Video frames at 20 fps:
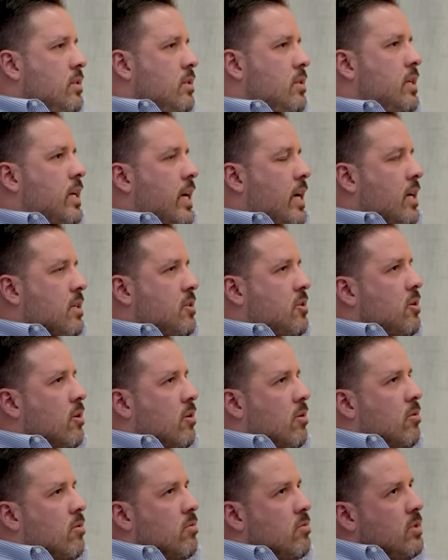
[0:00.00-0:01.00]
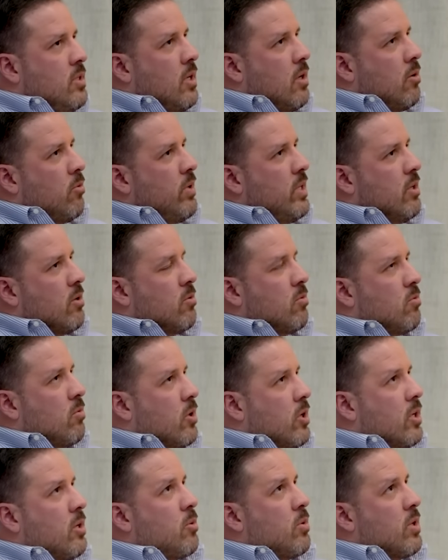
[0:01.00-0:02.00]
Yeah, so, we don't
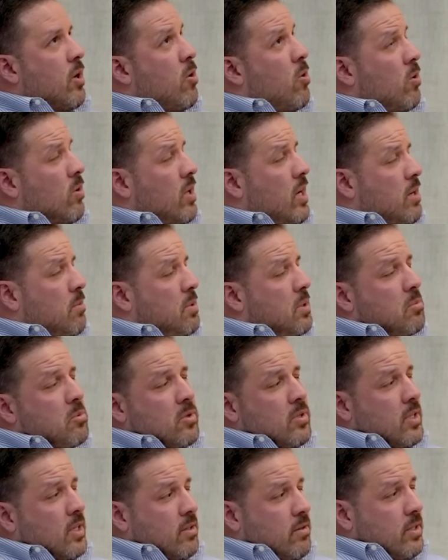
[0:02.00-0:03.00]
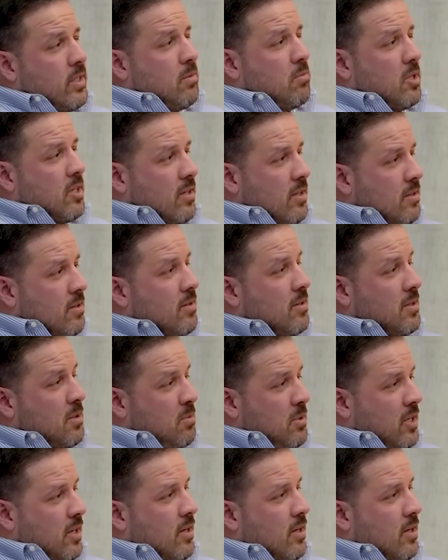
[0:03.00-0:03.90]
work with a whole lot of people in other EMRs, to be